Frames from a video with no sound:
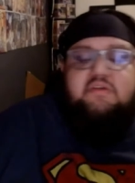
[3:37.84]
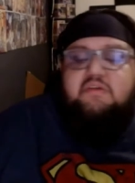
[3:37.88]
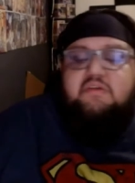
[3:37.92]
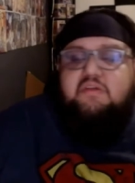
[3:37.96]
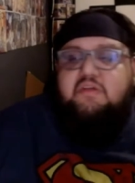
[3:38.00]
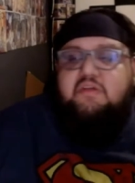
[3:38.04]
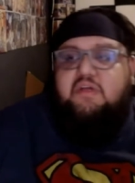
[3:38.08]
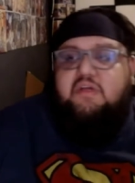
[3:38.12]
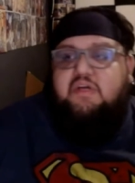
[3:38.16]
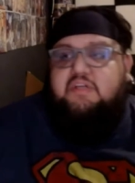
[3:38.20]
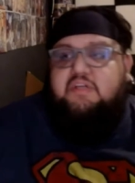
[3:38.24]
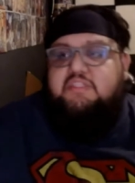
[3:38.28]

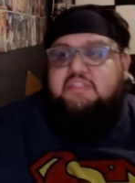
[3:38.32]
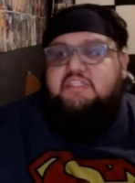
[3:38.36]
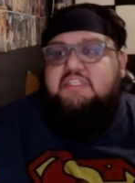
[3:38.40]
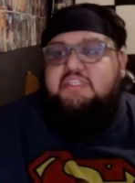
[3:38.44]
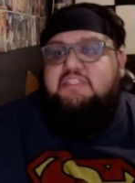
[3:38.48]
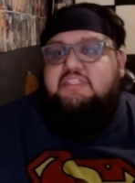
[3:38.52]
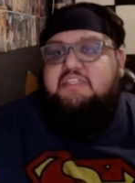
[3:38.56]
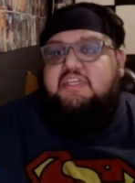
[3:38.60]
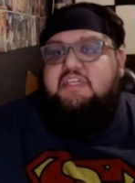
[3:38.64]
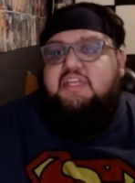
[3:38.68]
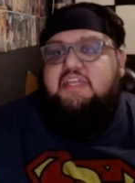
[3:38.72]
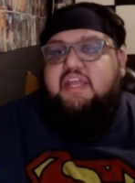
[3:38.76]

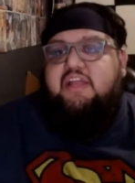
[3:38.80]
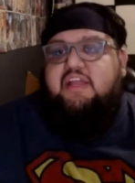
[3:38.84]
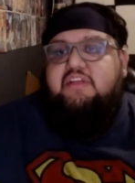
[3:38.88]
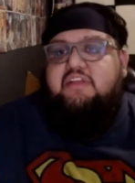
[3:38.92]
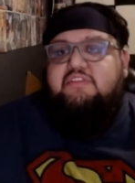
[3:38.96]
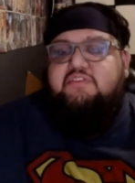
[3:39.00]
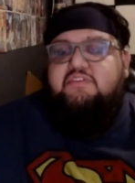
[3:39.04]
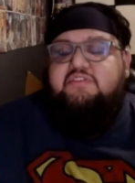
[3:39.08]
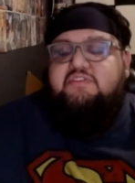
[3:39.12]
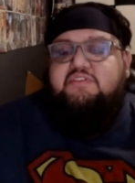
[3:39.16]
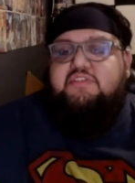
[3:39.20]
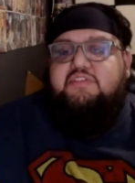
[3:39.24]
DC
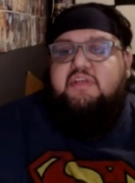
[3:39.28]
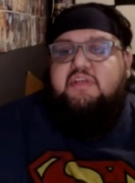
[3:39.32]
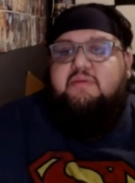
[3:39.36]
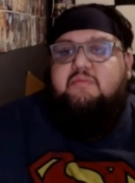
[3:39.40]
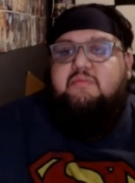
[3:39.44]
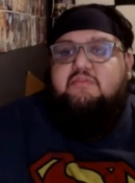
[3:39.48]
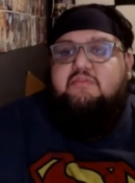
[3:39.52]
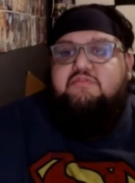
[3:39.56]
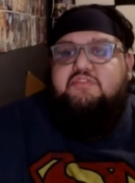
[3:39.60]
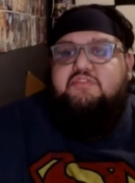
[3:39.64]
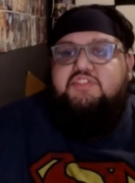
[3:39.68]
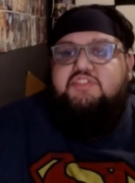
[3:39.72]
characters.
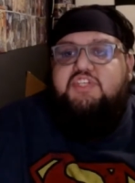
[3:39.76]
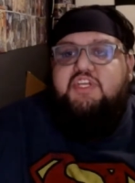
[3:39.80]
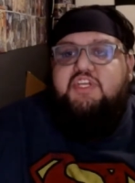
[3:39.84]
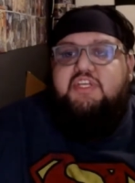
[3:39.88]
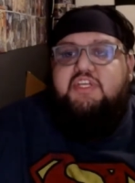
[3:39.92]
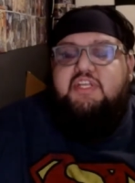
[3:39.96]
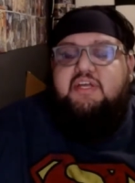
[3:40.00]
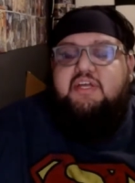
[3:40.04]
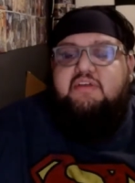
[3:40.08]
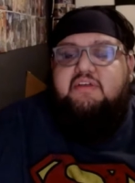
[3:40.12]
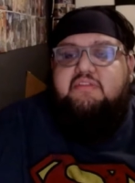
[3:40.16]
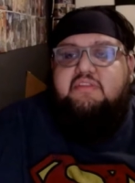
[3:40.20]
I'm also
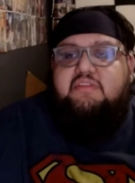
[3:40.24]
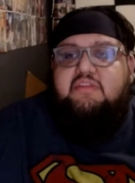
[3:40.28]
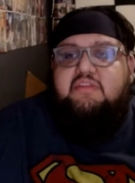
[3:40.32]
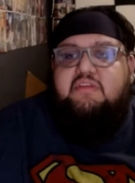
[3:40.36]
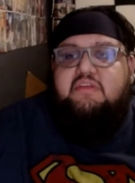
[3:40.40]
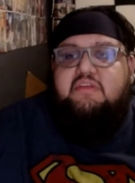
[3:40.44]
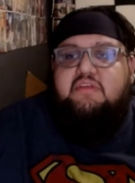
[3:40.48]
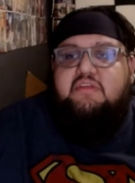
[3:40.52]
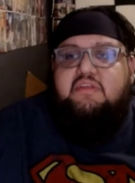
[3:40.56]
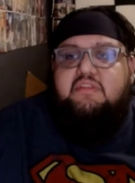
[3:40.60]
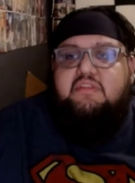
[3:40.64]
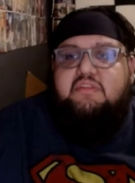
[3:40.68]
checking out
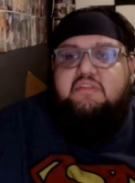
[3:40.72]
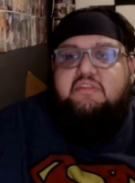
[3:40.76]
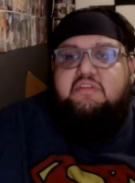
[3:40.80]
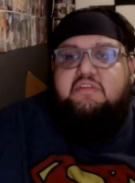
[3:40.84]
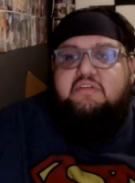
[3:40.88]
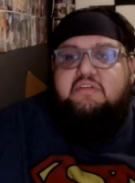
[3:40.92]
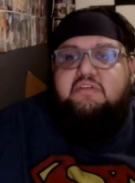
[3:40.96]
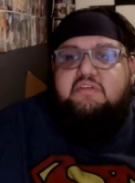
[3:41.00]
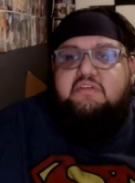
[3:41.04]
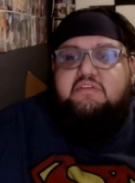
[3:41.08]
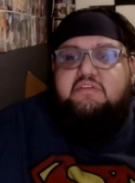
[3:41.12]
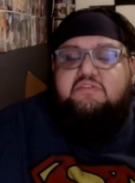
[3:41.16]

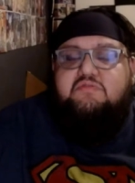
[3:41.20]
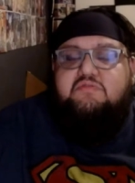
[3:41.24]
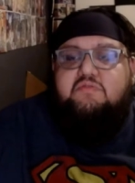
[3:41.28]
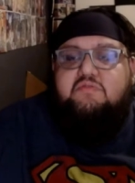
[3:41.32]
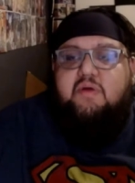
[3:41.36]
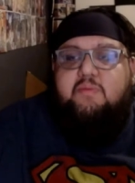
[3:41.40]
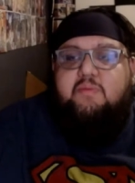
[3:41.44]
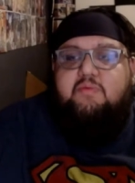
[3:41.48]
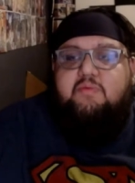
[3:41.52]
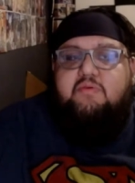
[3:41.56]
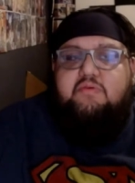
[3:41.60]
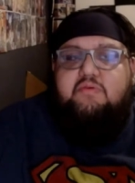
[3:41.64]
the
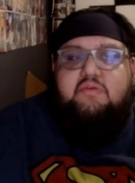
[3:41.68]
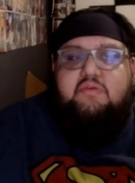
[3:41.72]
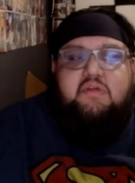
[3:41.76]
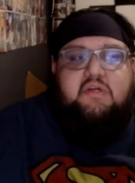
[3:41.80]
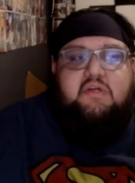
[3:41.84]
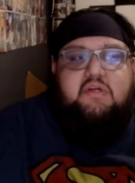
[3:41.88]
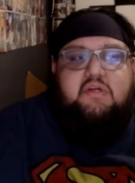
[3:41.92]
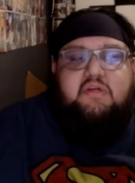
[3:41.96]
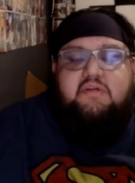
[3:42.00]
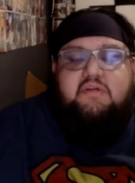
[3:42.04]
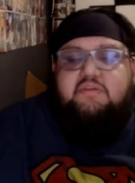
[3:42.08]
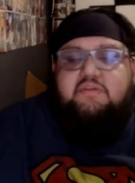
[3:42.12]

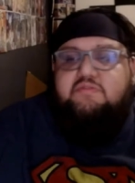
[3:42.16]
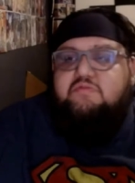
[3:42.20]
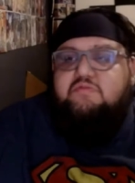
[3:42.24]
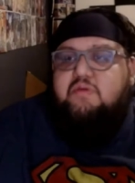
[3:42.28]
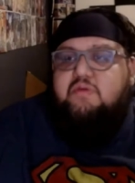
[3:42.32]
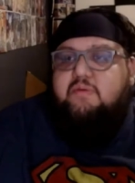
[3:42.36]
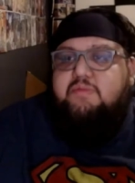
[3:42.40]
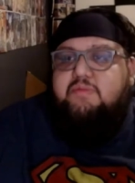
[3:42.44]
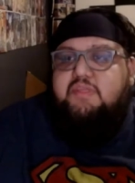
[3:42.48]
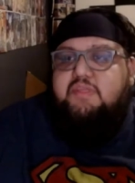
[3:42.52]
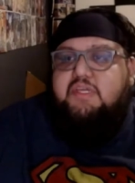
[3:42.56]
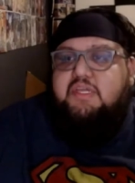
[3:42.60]

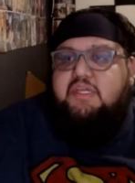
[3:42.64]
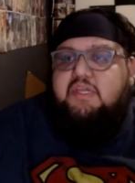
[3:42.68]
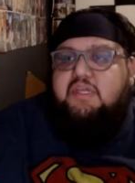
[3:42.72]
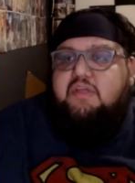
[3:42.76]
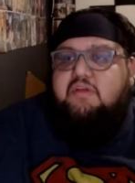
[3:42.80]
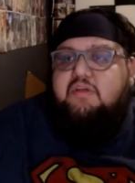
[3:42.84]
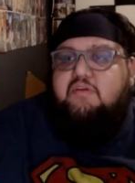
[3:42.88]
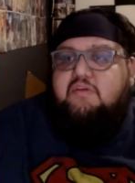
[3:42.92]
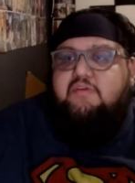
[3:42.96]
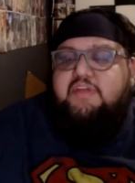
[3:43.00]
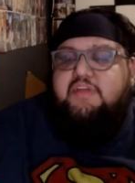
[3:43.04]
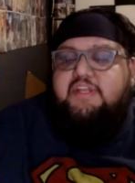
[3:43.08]
Swamp
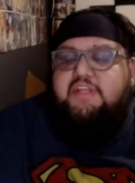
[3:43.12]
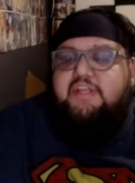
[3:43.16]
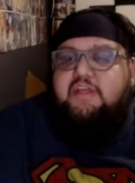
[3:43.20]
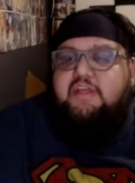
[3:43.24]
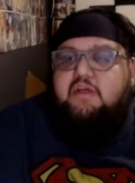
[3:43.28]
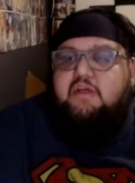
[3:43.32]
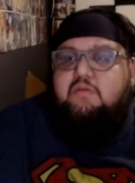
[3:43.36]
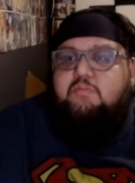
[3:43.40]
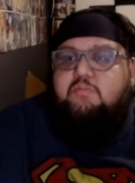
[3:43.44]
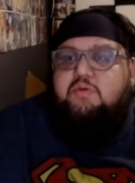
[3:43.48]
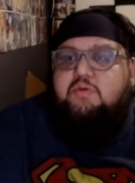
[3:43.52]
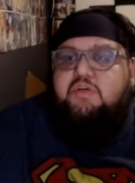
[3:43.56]
Thing Green
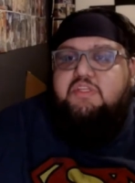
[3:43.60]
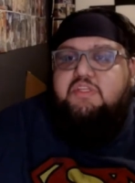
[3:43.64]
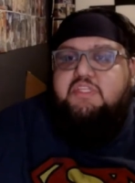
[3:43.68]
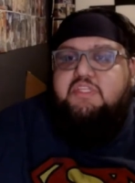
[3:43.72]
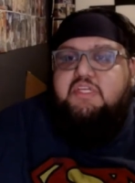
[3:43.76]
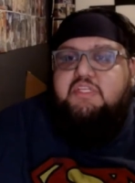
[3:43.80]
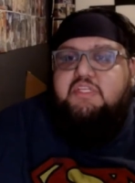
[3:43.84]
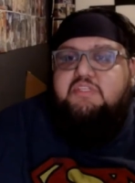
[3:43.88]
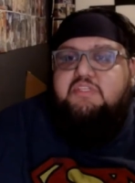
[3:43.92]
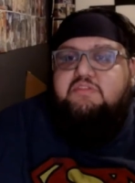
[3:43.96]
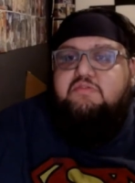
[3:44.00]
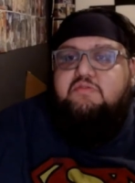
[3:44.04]
Hell book
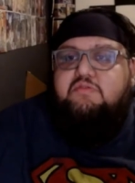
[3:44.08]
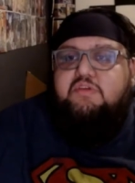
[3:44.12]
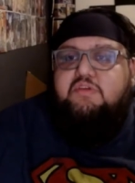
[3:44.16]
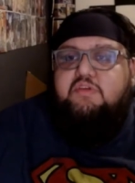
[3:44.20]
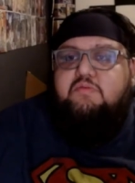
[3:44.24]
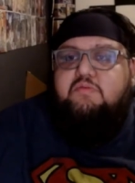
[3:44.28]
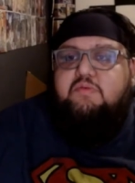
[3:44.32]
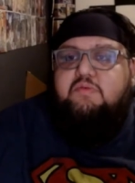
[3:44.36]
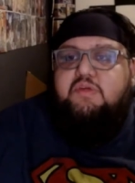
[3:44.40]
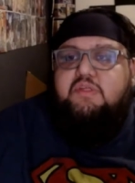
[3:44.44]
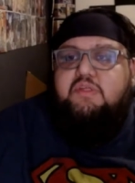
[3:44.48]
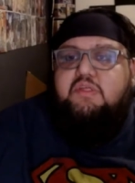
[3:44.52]
that he's
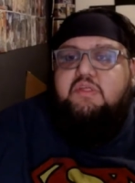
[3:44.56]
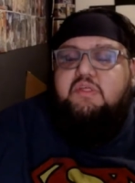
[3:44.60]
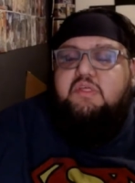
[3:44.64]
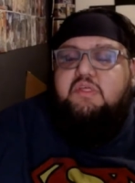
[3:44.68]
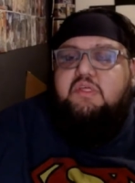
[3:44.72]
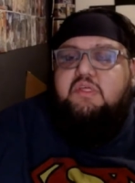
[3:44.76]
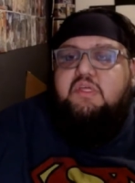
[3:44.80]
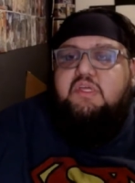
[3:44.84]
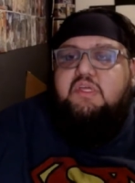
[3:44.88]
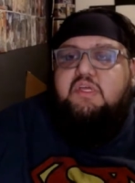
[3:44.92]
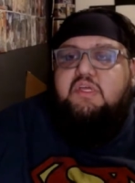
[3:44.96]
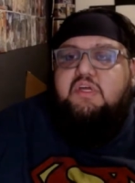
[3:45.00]
doing
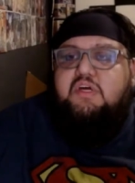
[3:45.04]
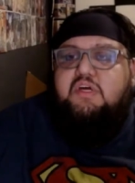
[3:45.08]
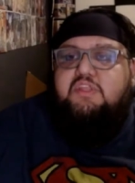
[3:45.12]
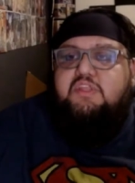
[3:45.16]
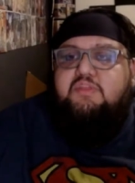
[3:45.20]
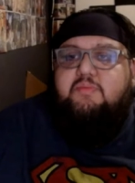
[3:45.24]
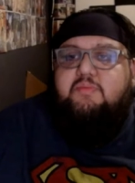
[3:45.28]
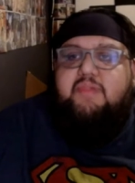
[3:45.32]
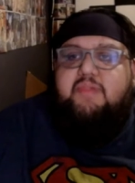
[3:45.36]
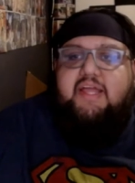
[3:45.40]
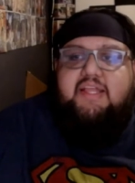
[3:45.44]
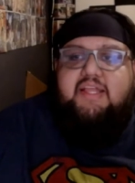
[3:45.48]

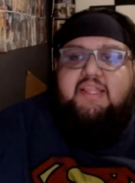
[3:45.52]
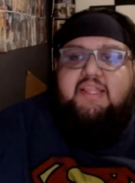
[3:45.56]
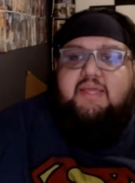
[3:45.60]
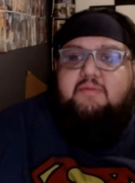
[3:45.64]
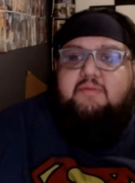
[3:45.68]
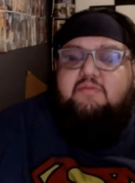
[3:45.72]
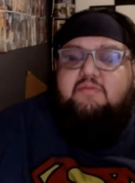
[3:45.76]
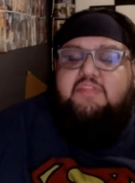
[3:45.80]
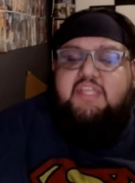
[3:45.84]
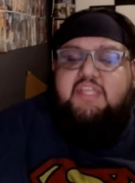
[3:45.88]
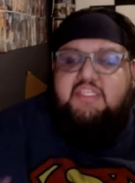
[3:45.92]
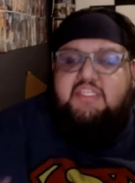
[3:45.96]
on the Black
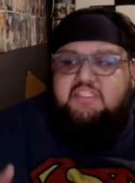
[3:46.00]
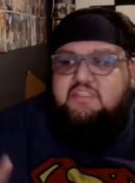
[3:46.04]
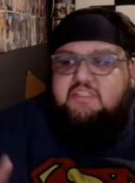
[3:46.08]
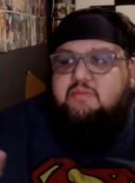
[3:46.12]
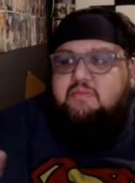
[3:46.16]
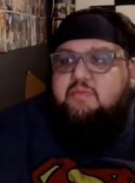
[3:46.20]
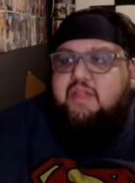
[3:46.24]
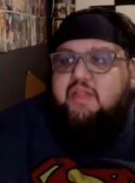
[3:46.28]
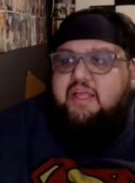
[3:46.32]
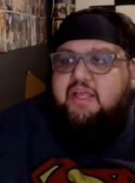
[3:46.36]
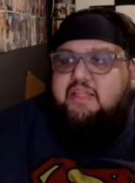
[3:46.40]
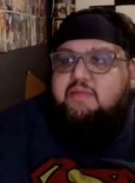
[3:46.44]
Label. That's
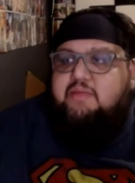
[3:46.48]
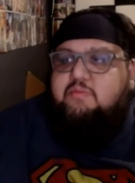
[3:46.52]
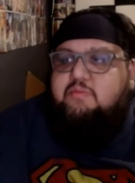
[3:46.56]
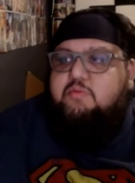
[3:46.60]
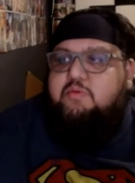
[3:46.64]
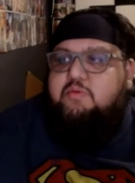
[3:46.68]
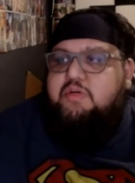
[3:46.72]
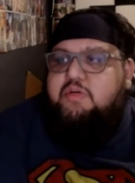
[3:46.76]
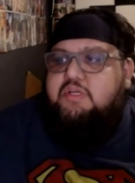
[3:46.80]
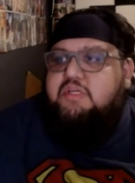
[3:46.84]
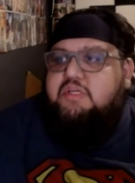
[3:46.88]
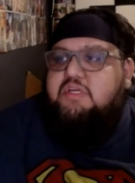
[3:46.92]
the Black Label
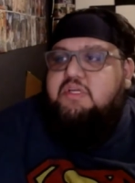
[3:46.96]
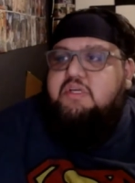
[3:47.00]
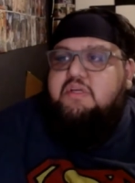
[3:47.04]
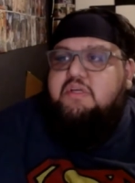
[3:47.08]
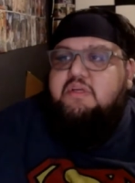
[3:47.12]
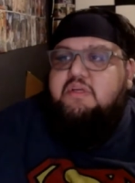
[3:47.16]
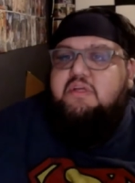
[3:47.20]
book.